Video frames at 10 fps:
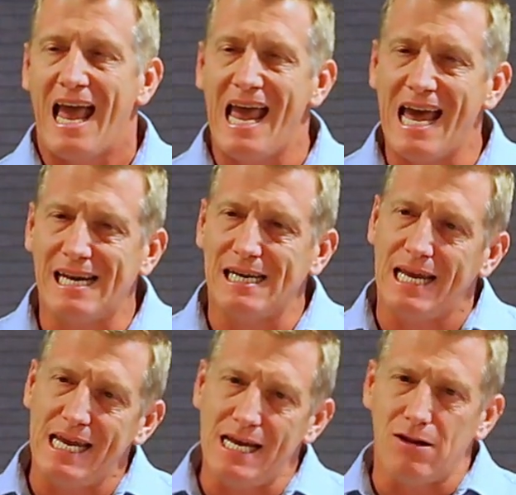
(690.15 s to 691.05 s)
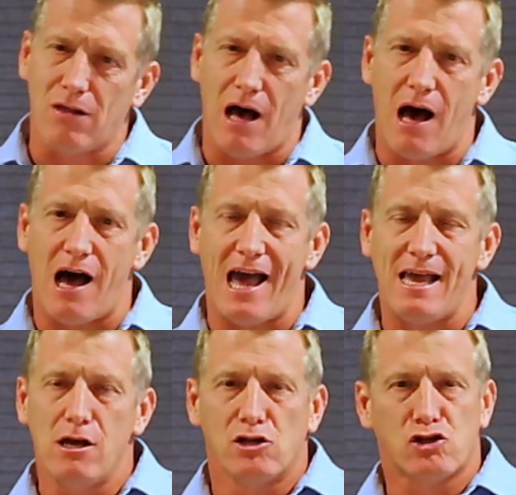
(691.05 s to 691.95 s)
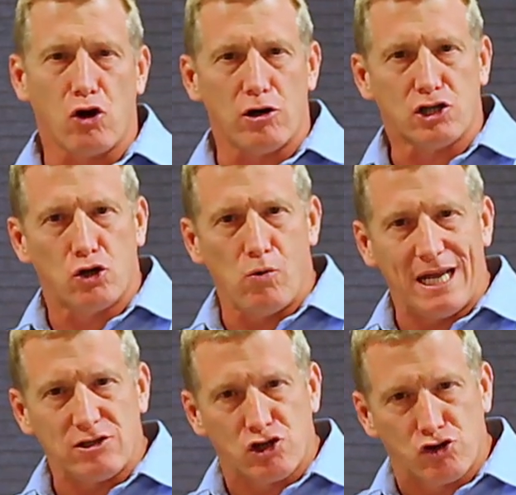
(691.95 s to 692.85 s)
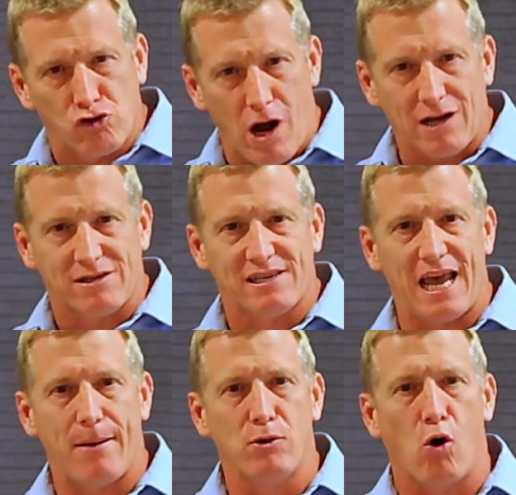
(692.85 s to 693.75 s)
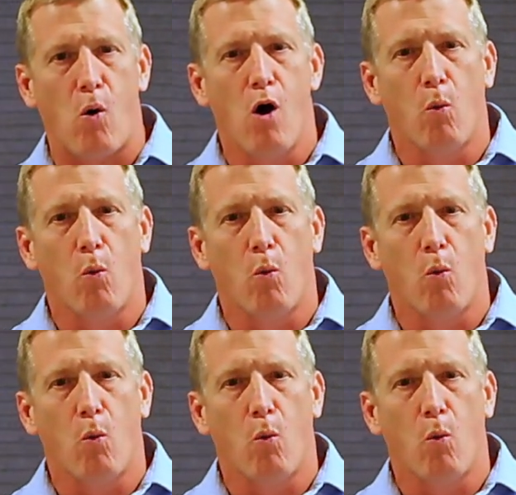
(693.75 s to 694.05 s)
And Eli starts to instruct Samuel